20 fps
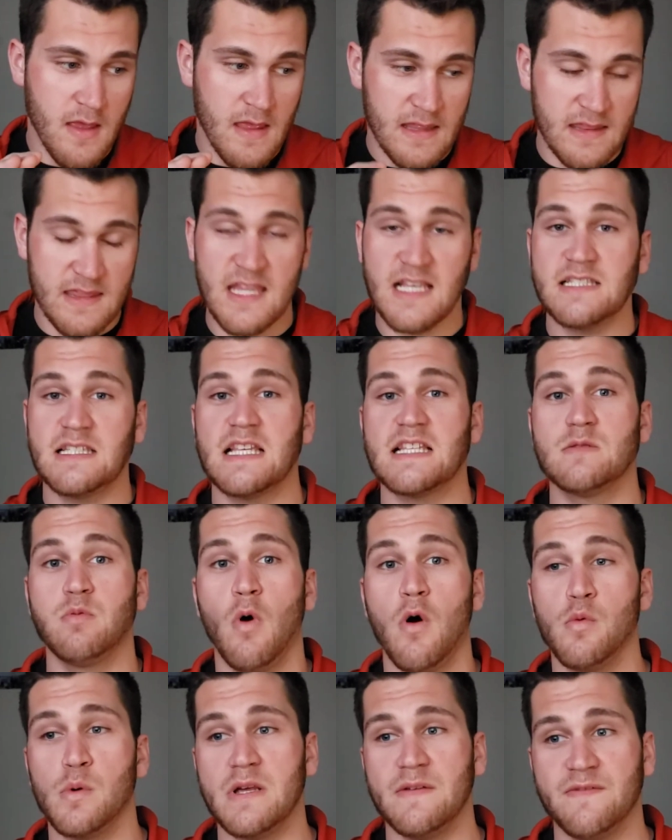This is
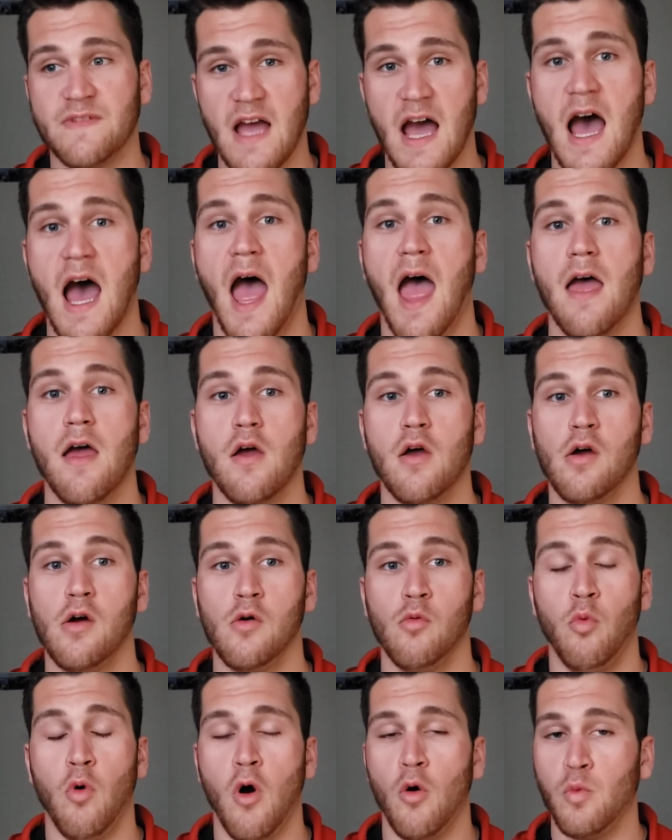what we've got.
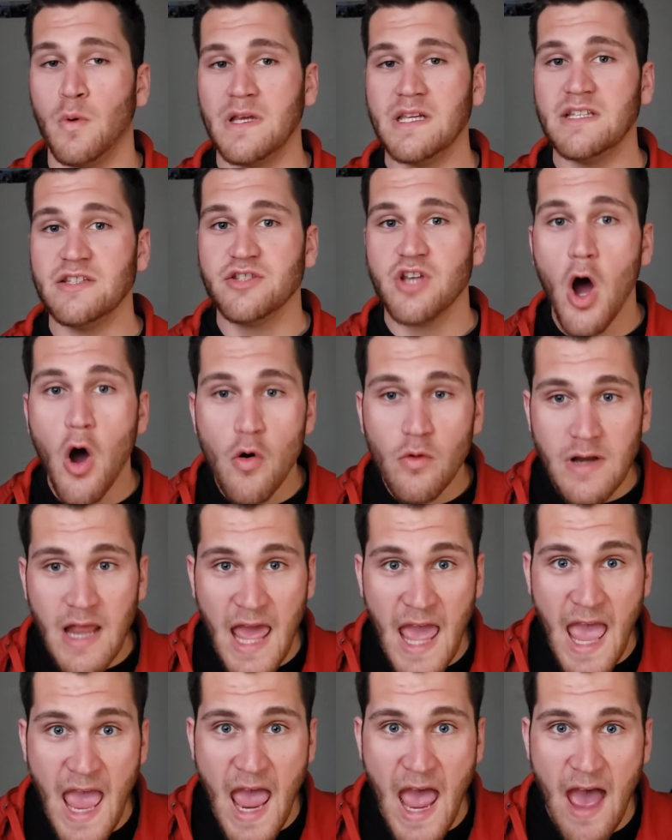What we don't
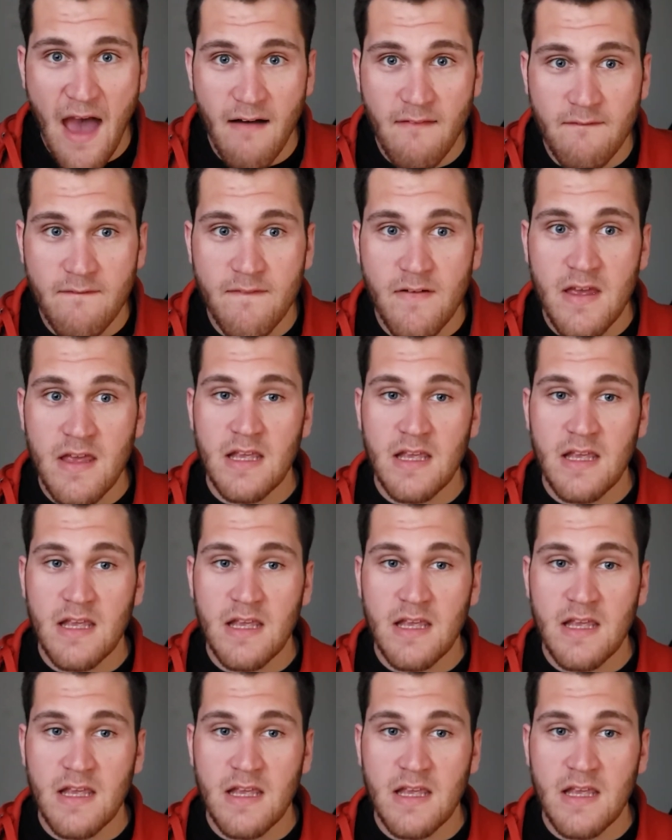have